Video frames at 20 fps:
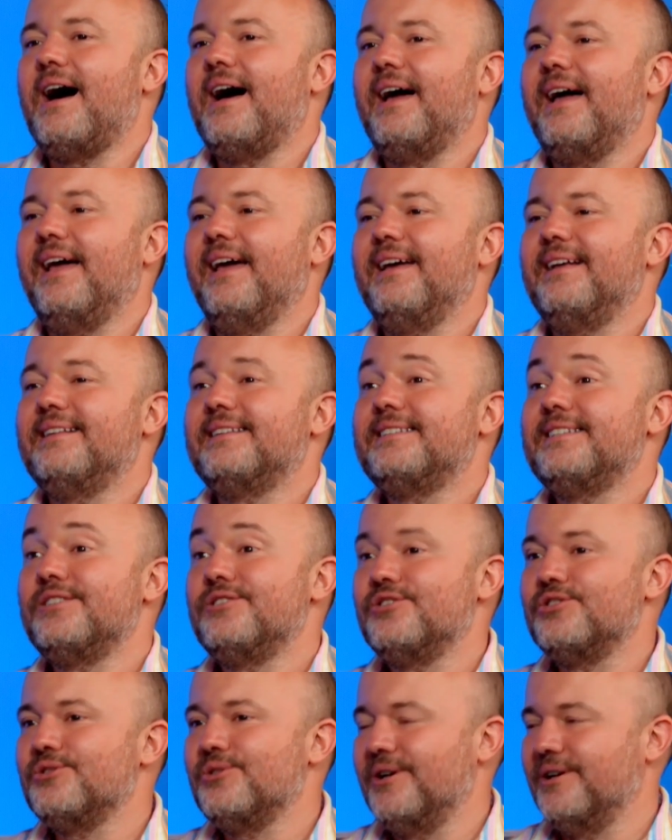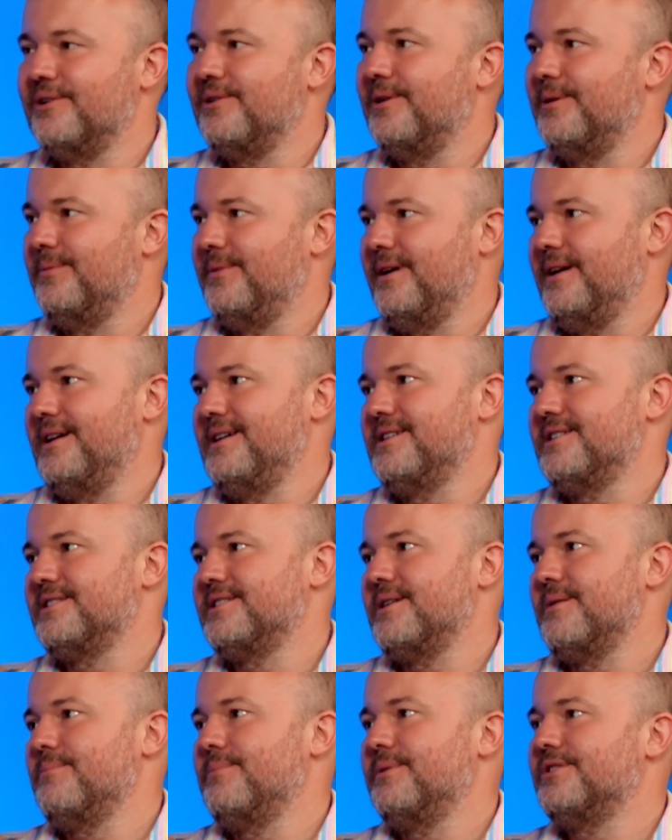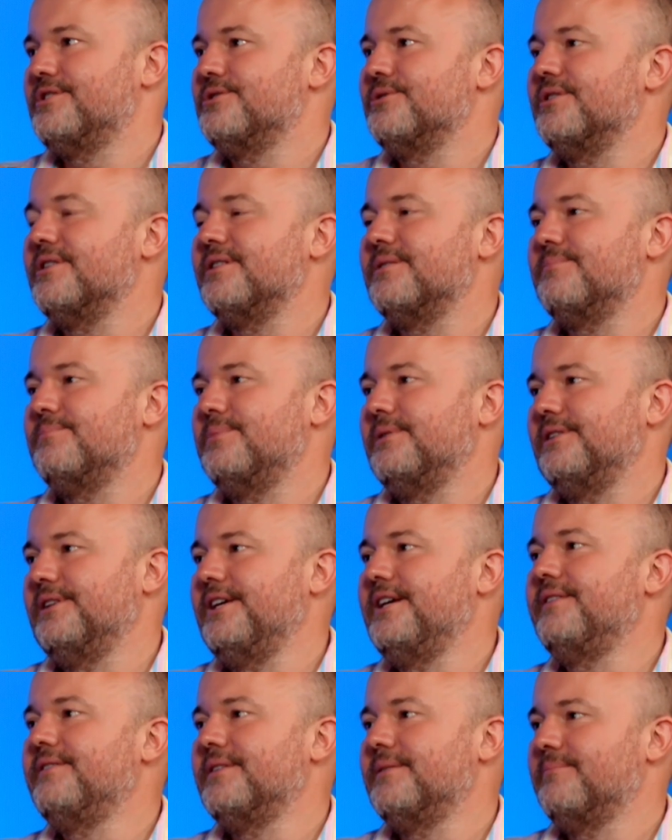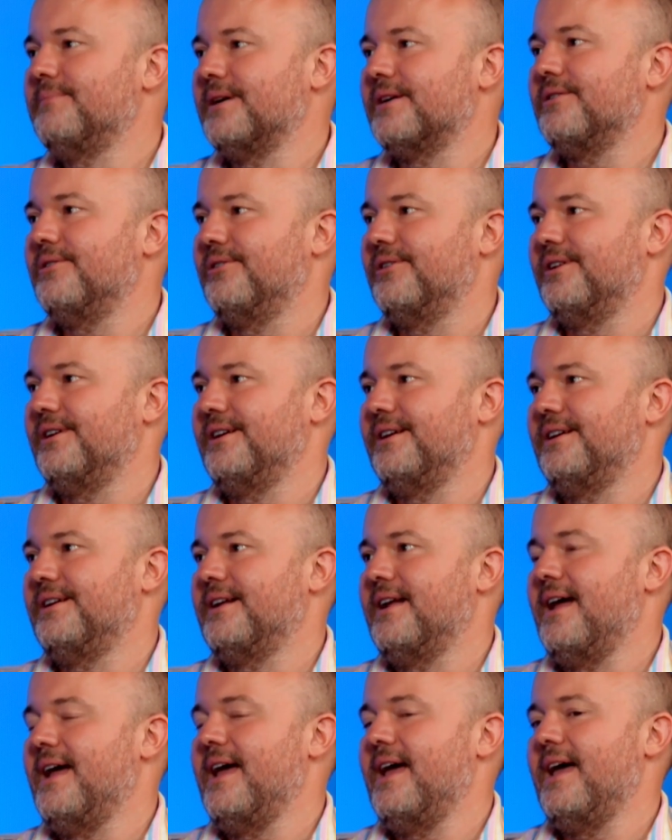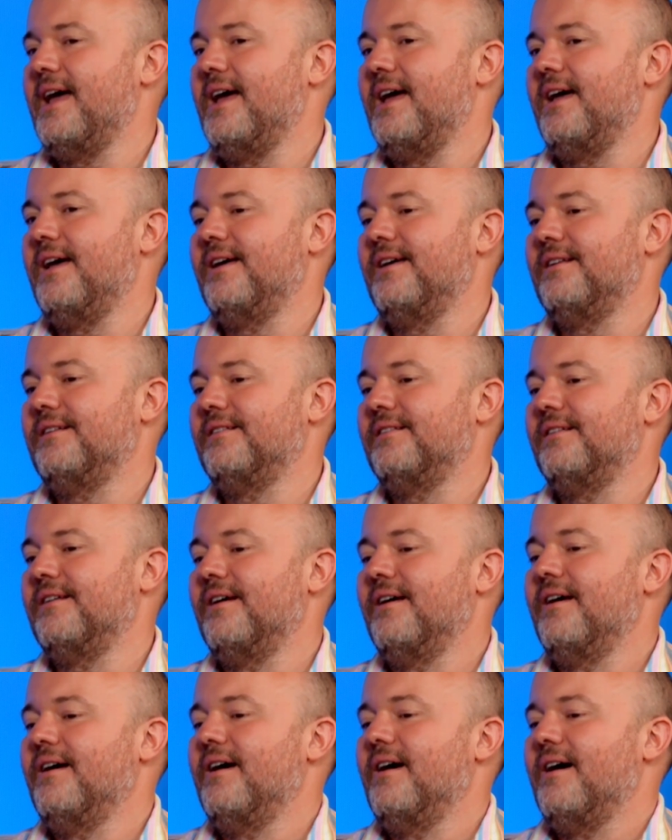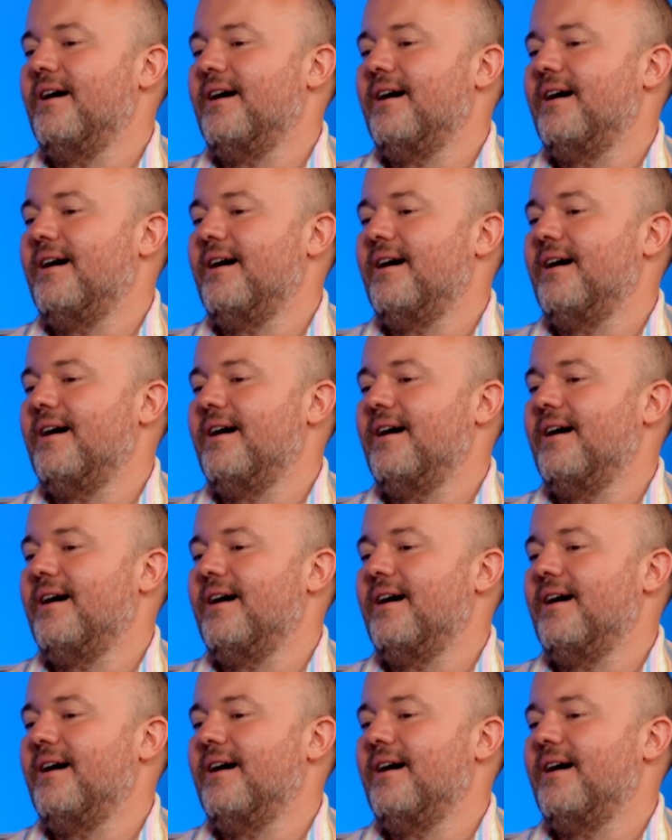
I didn't join Coinbase, but sort of believed in Bitcoin. And